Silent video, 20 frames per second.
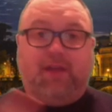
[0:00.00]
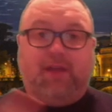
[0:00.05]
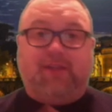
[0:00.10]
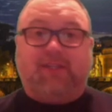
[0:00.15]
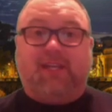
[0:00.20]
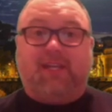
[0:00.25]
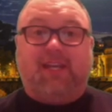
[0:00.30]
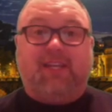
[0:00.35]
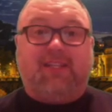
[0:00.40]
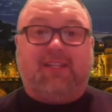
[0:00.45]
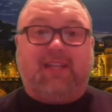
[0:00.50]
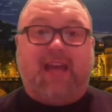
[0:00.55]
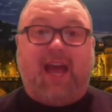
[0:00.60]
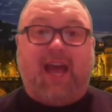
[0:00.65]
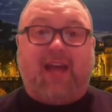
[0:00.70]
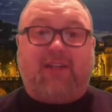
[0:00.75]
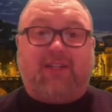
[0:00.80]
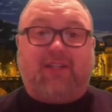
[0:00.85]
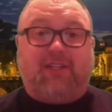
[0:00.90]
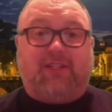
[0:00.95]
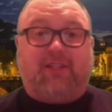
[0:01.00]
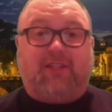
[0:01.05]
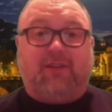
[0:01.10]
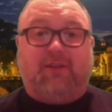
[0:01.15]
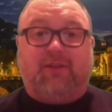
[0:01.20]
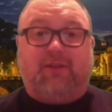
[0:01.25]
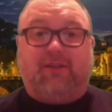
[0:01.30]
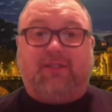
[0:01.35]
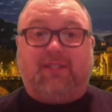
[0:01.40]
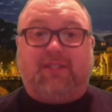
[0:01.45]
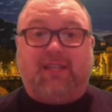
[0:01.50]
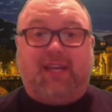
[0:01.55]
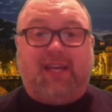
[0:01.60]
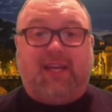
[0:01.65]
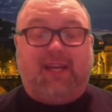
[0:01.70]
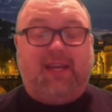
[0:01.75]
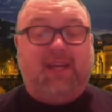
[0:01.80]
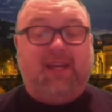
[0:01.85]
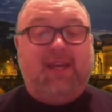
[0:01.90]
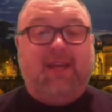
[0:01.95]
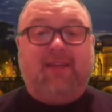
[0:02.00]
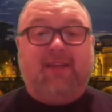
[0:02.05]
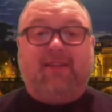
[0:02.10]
that has easy access to the sea